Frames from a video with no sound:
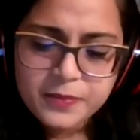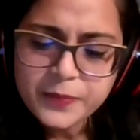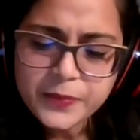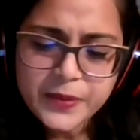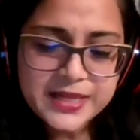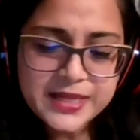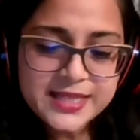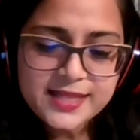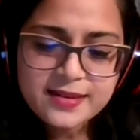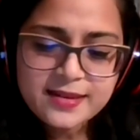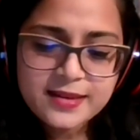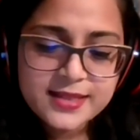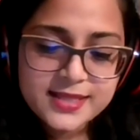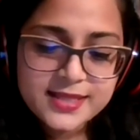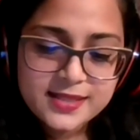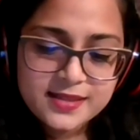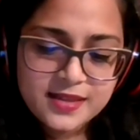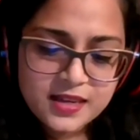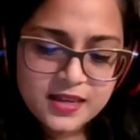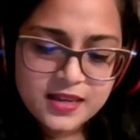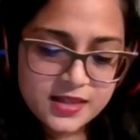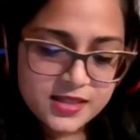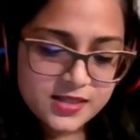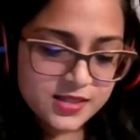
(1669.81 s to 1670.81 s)
best not
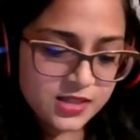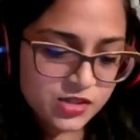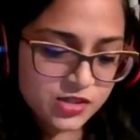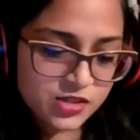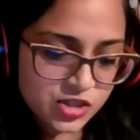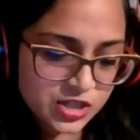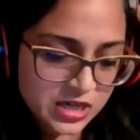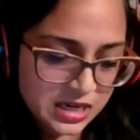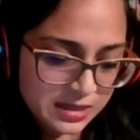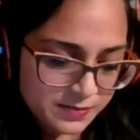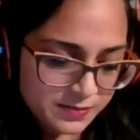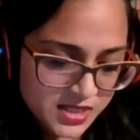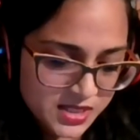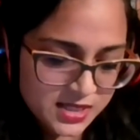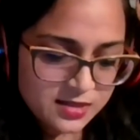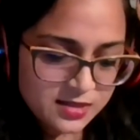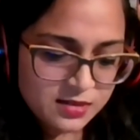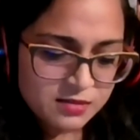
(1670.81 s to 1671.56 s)
study such shapes,